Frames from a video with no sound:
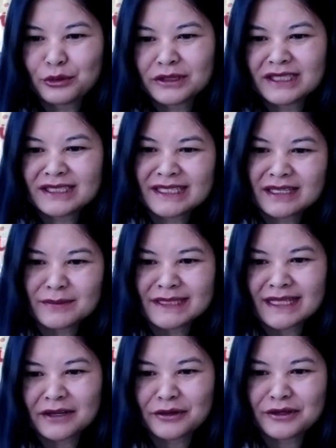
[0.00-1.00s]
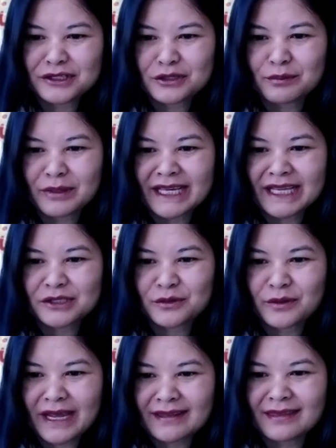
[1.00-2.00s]
wherein both the teams are going to
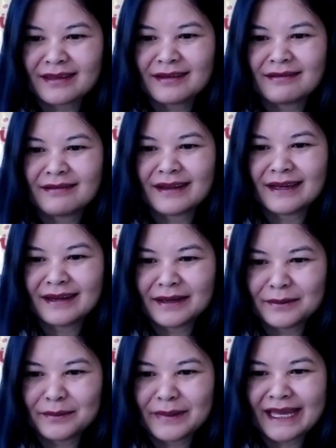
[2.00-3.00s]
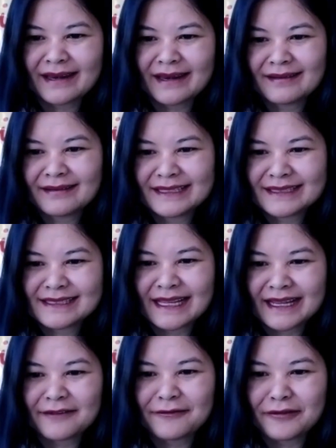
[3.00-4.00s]
play together, and
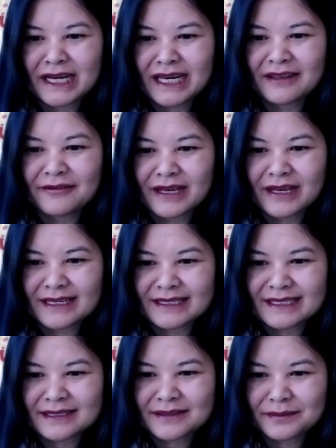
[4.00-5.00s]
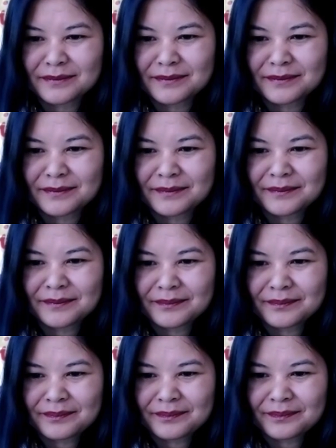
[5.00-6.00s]
it's like a fun event.
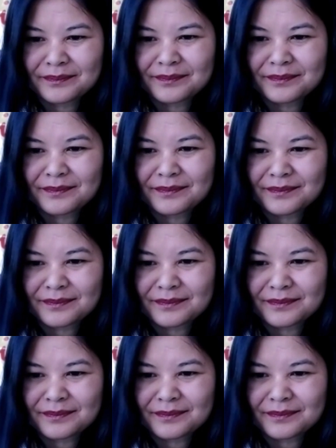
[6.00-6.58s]
Right.